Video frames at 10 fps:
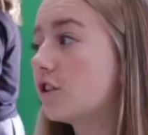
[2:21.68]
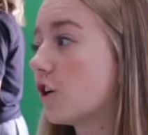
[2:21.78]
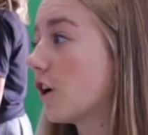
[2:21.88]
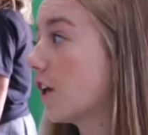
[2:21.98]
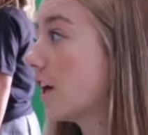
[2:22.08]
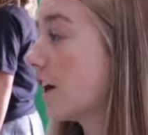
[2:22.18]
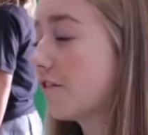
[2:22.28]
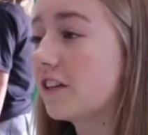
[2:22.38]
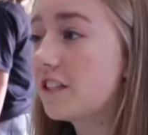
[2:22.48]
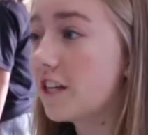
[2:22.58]
starting
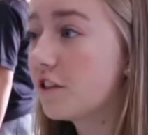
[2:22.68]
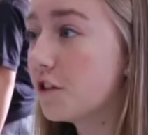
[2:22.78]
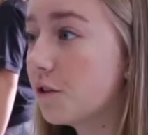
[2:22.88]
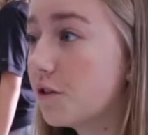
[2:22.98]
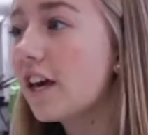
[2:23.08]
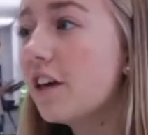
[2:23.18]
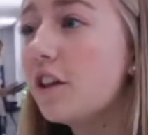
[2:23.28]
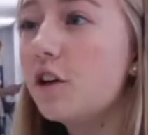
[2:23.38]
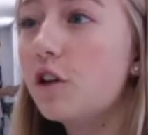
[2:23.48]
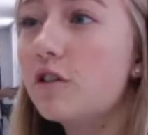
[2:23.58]
FACS news. The
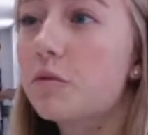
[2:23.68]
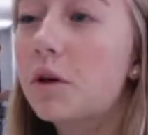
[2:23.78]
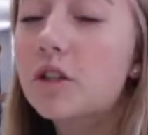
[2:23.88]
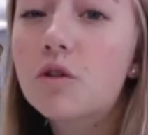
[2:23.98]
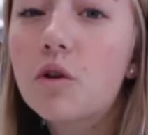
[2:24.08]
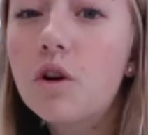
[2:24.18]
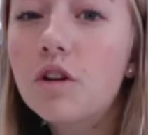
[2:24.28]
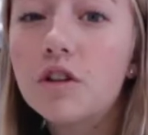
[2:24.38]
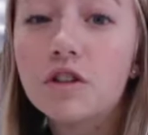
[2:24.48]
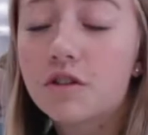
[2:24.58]
news from our school,
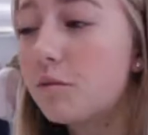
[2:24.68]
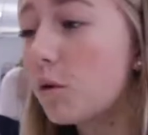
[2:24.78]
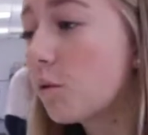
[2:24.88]
news from the